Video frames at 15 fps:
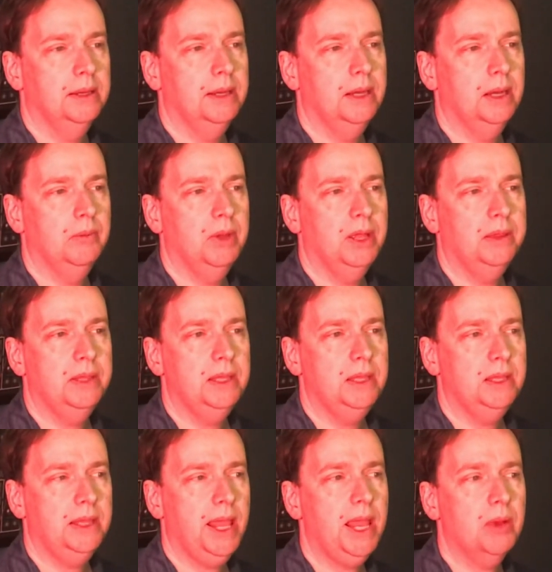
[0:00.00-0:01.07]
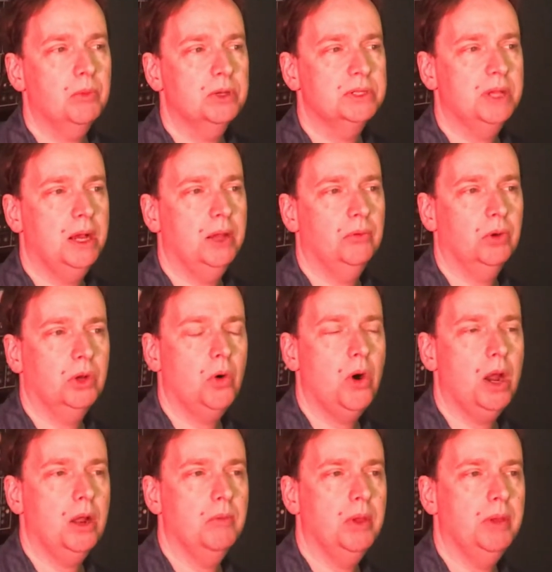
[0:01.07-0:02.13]
Um, the cameras on
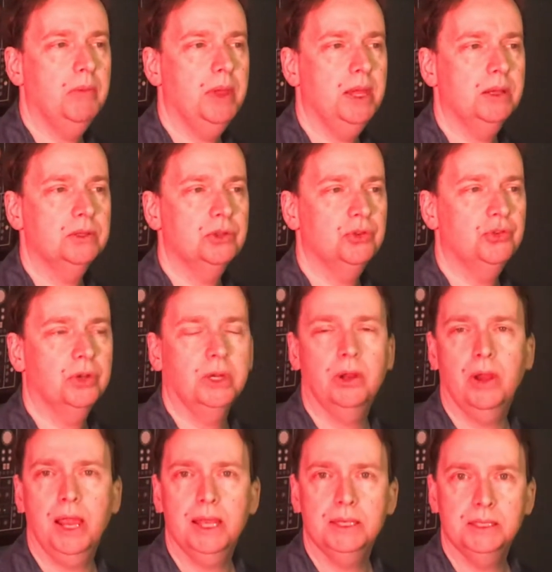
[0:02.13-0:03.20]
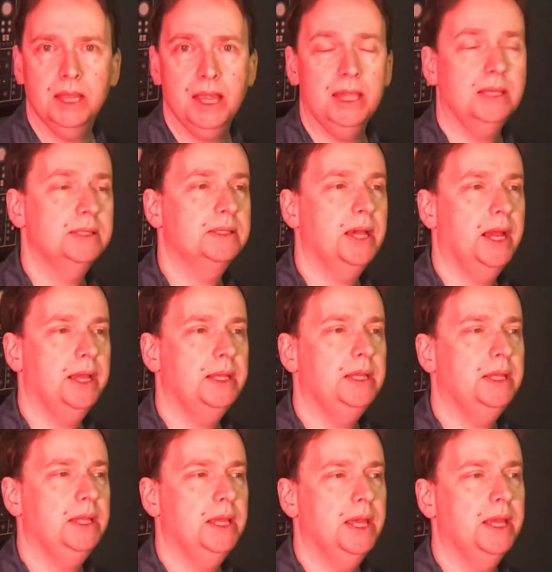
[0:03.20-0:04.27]
requirement may also trigger an
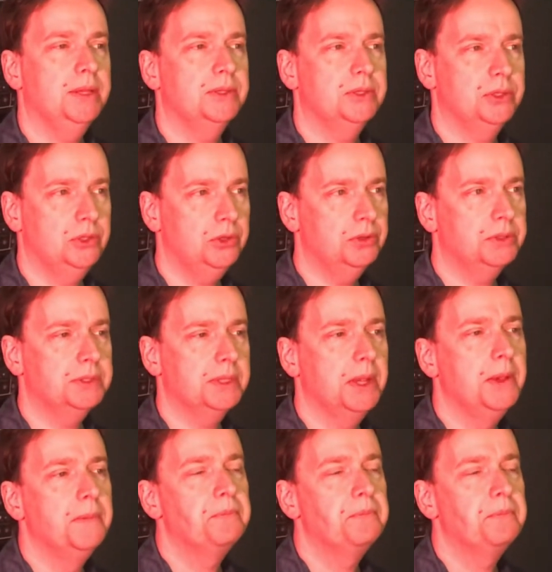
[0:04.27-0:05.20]
anxiety in students.